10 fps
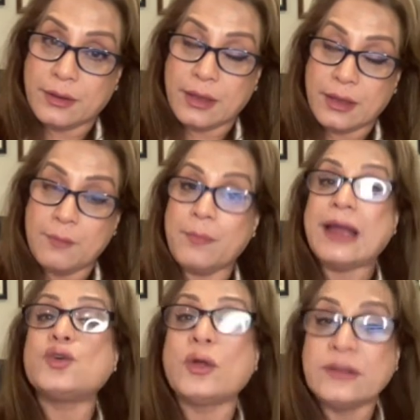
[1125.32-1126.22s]

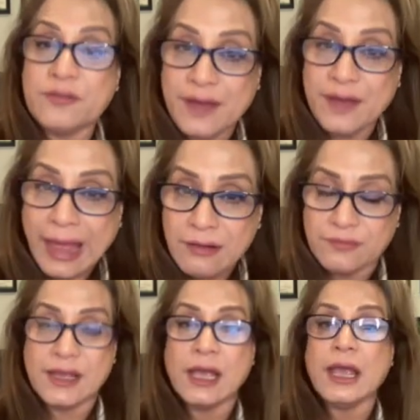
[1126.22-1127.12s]
impact on the
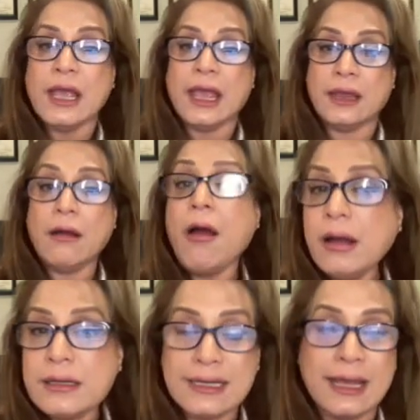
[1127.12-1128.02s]
valve and
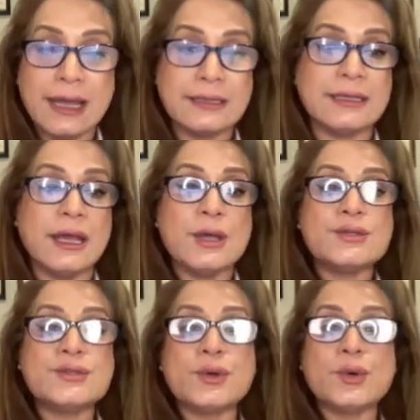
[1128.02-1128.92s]
heart attacks.
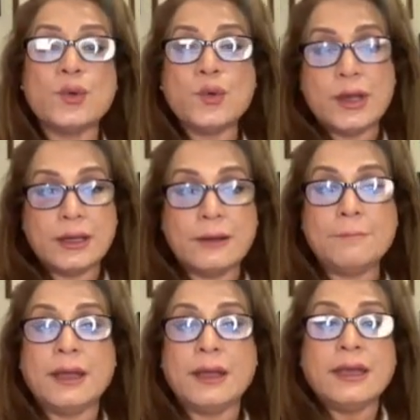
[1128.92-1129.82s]
So,
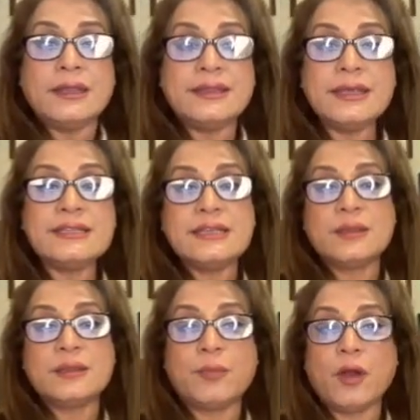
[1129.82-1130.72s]
this is
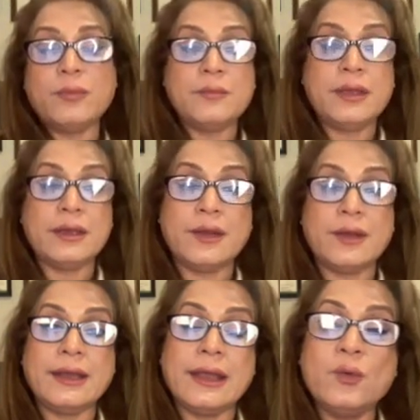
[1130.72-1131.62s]
the problem here,
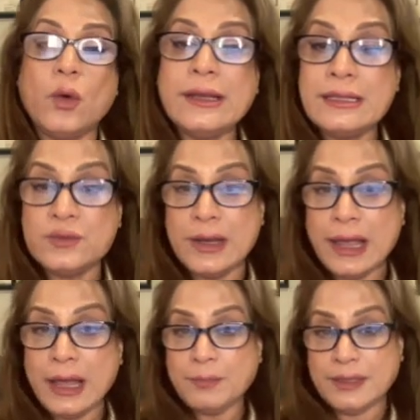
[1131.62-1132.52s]
right? And what else will
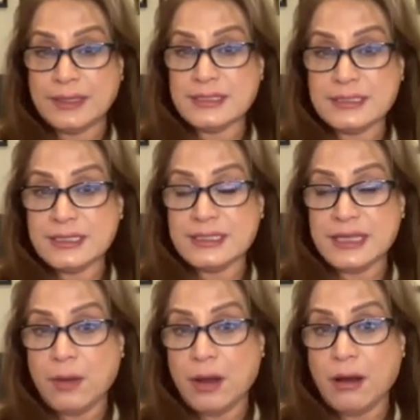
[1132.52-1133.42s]
happen? This is the
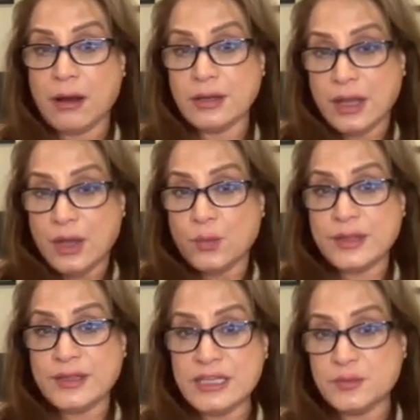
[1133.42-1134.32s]
same heart
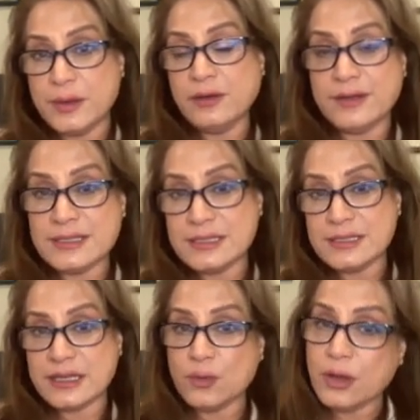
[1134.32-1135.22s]
with these blood
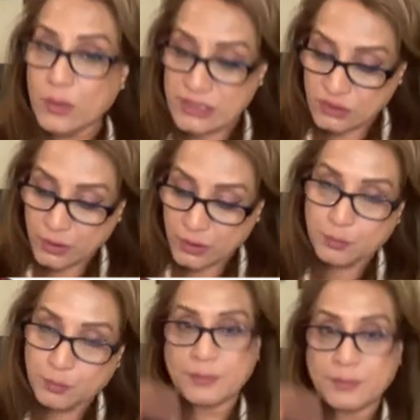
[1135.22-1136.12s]
vessels and all, which is going to
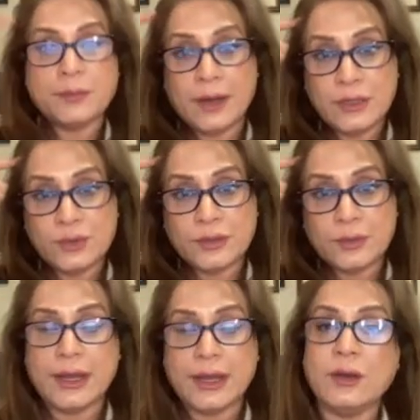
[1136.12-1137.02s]
pump the blood to the
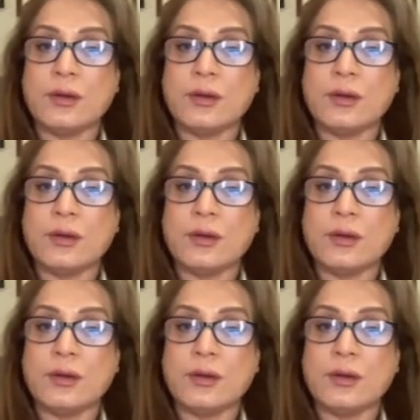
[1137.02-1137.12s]
brain